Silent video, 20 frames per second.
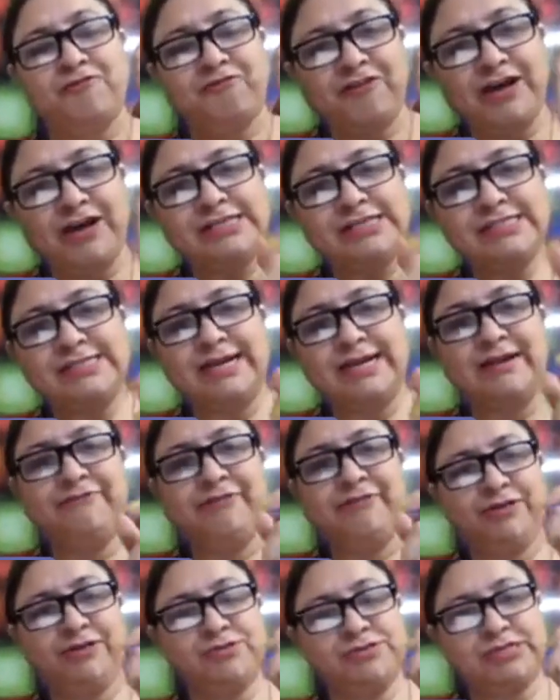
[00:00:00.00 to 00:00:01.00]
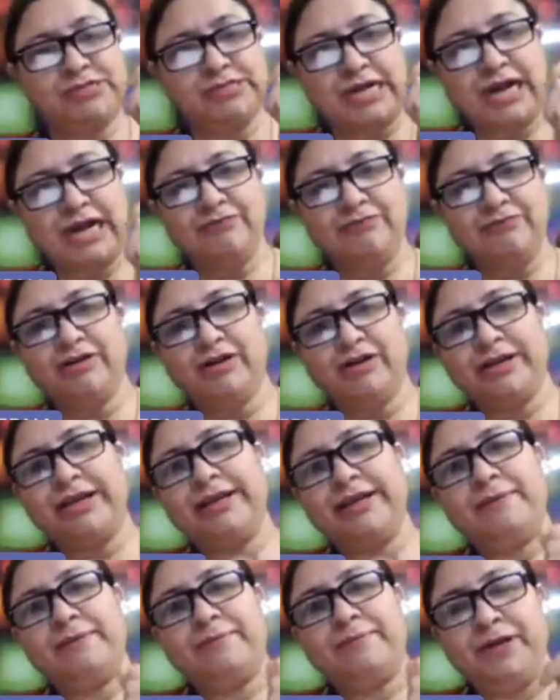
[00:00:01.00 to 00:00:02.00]
first time when you start
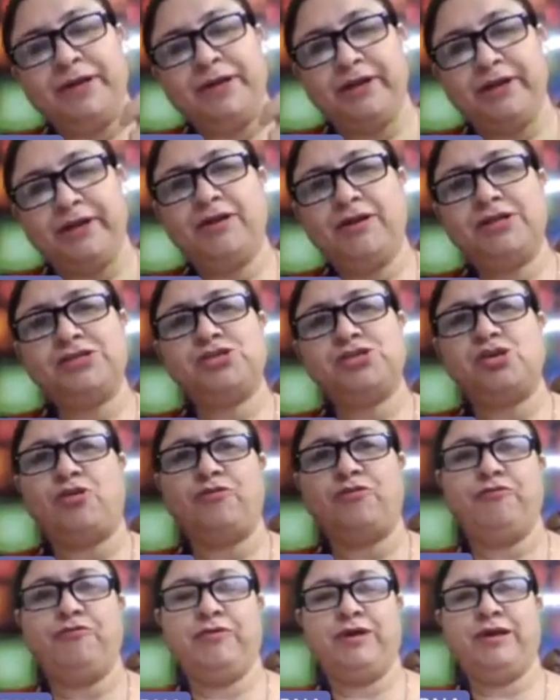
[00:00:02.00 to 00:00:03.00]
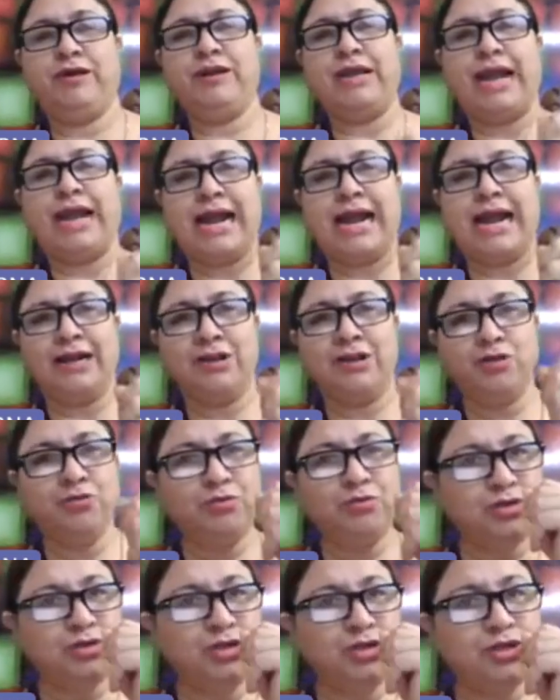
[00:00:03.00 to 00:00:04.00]
working in a particular software and
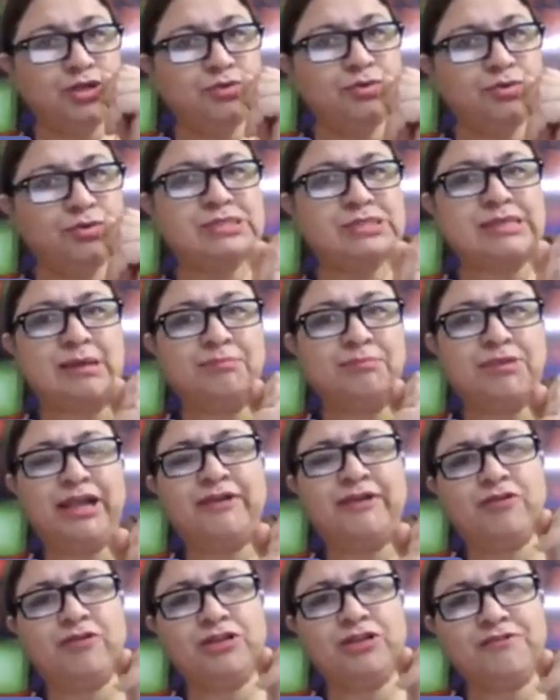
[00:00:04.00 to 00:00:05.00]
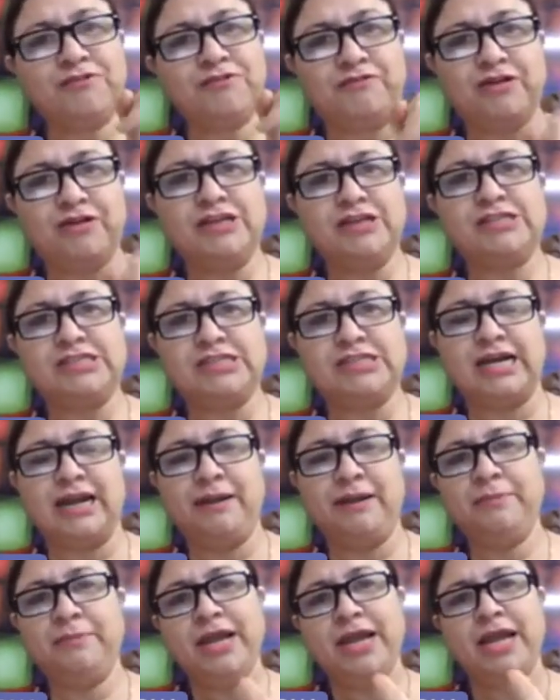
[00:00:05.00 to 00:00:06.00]
you use something for the first
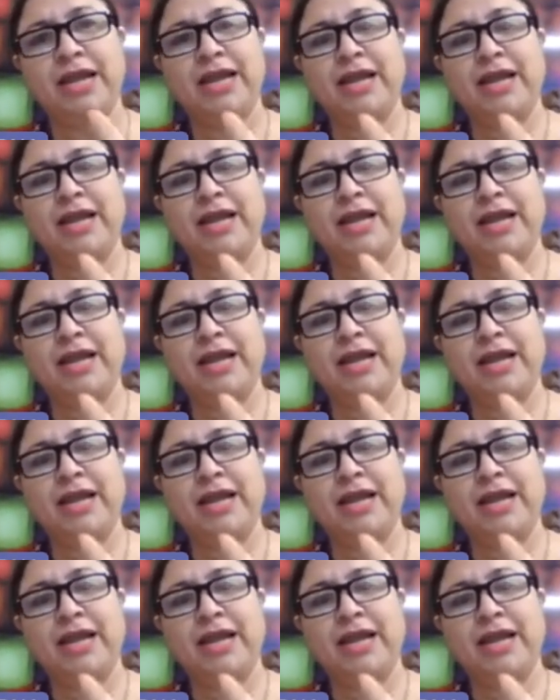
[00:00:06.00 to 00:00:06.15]
time,